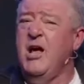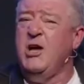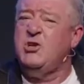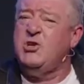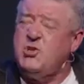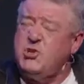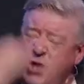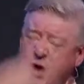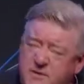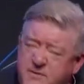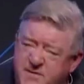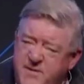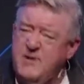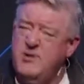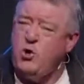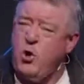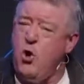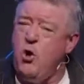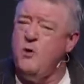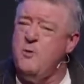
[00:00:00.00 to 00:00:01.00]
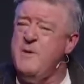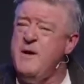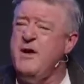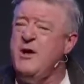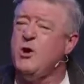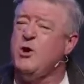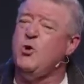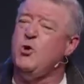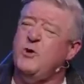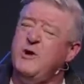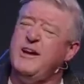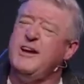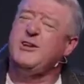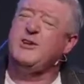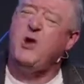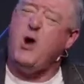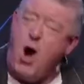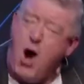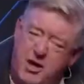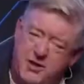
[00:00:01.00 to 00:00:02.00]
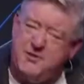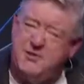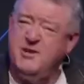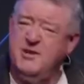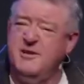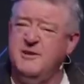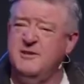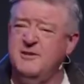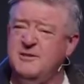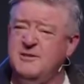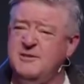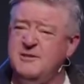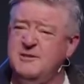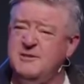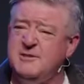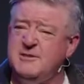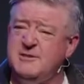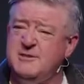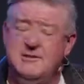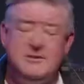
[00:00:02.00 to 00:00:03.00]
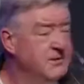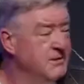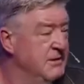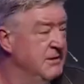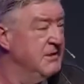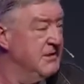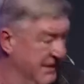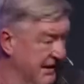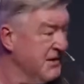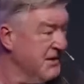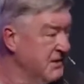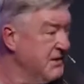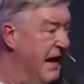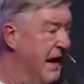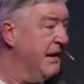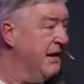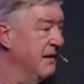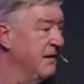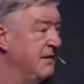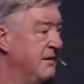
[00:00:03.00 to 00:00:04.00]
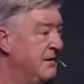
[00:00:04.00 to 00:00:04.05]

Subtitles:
Something told me you're going to get caught. Seriously.